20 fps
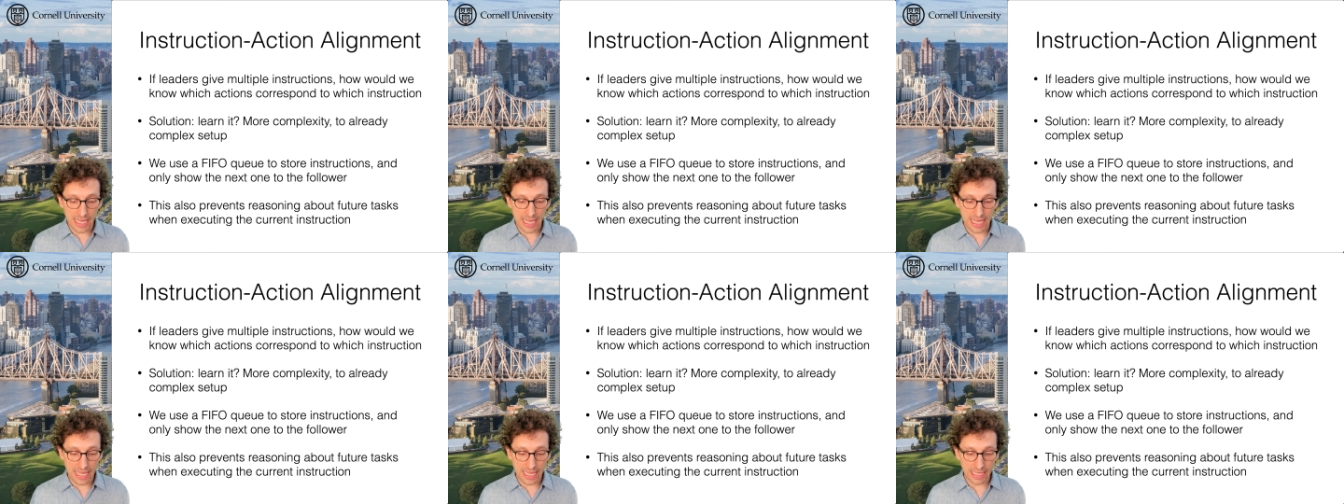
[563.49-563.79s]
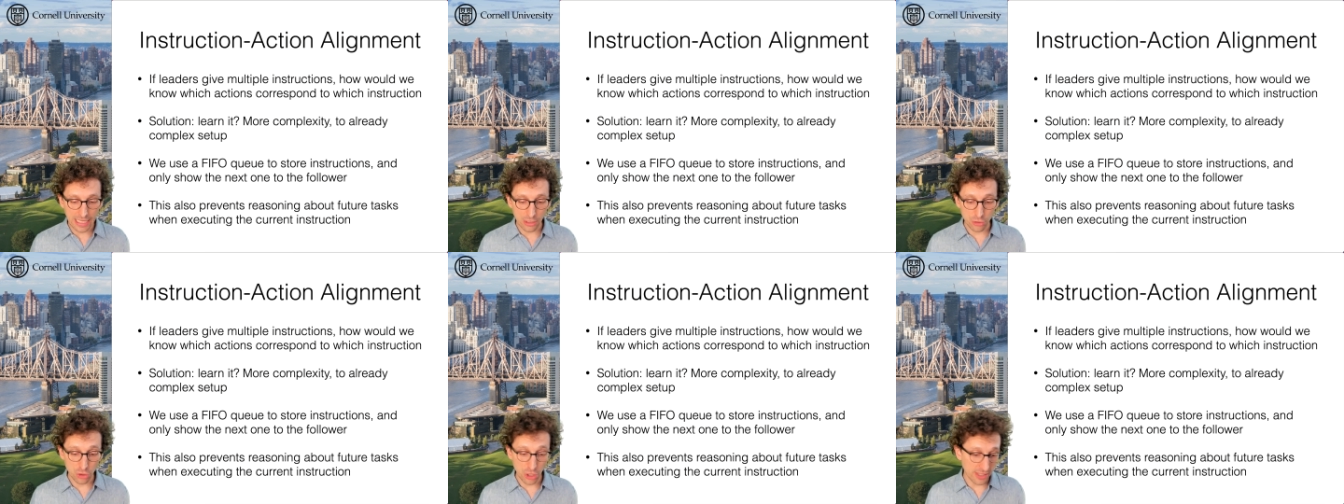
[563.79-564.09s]

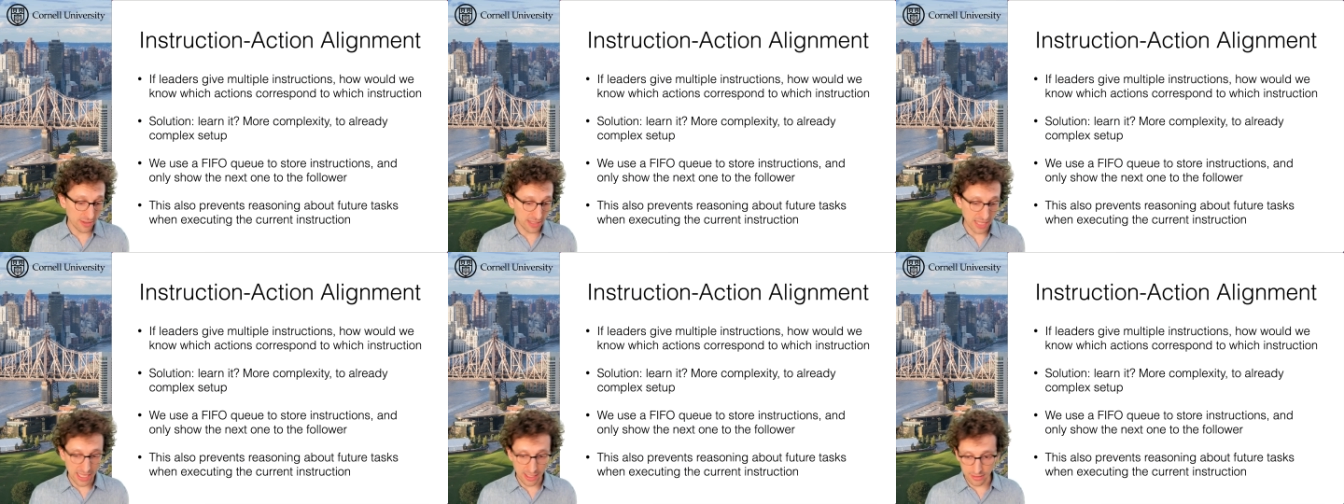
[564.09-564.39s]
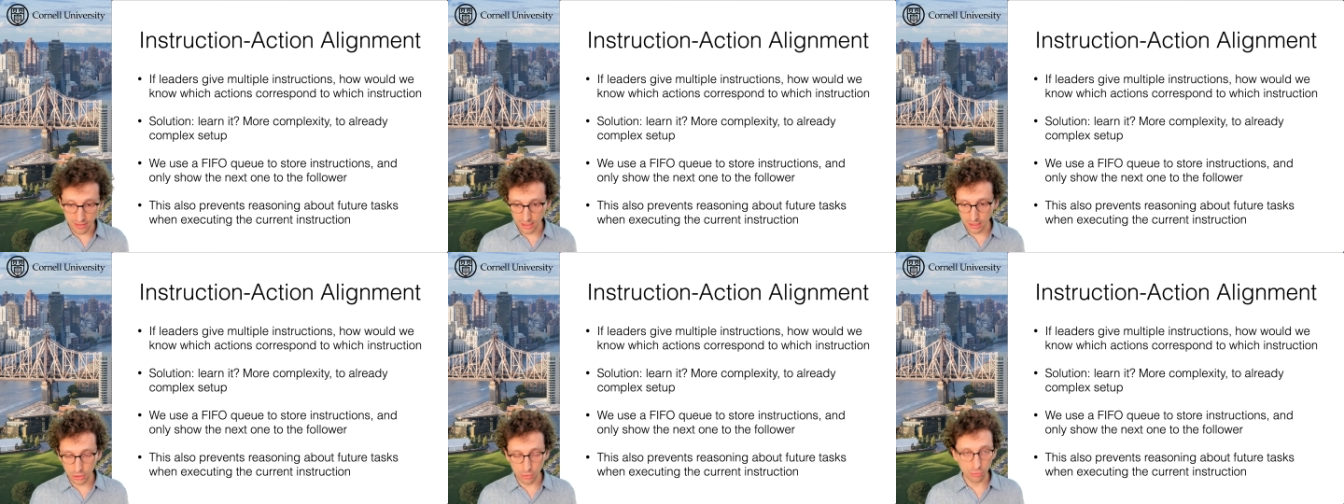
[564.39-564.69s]
just
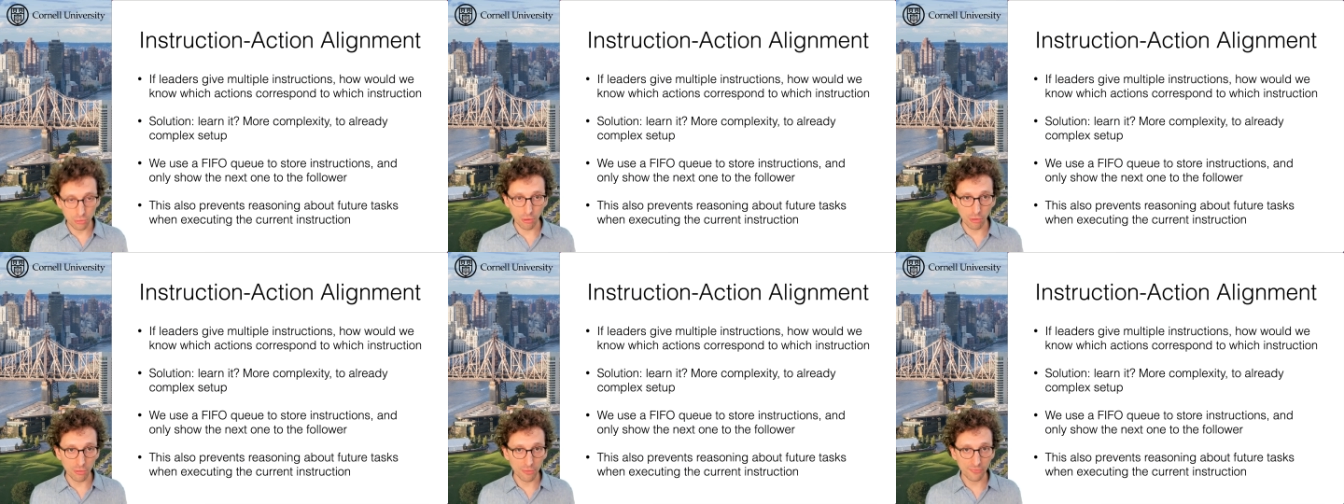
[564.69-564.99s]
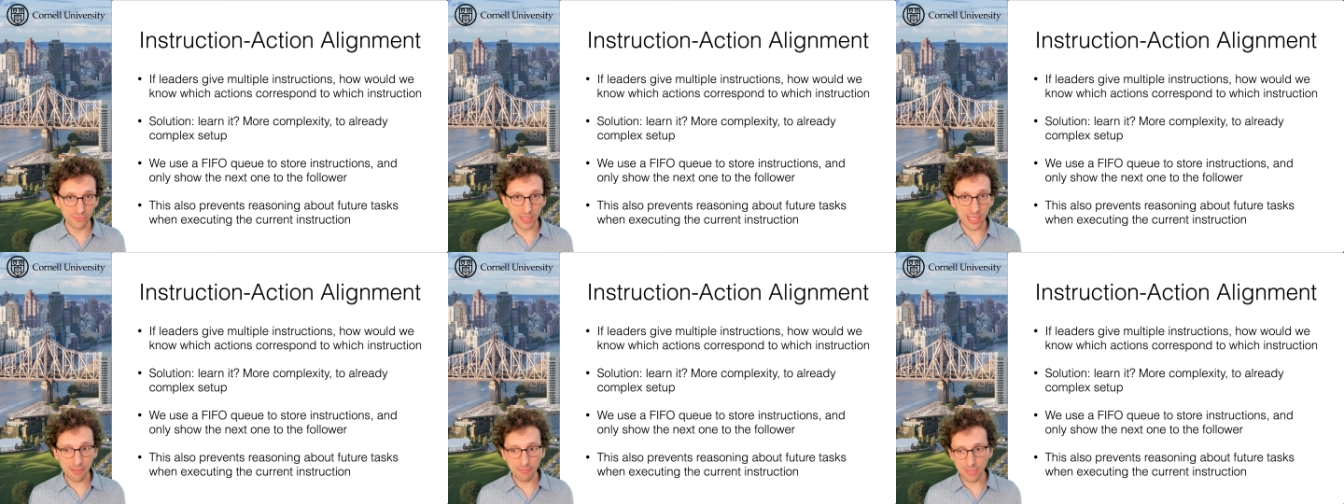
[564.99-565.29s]
execute all
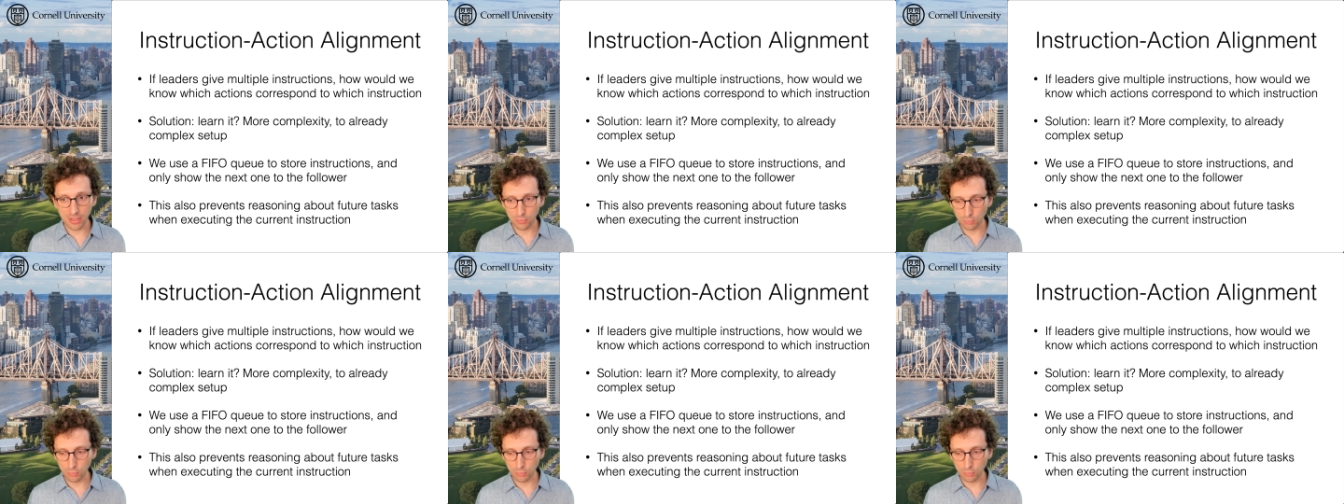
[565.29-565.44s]
of them,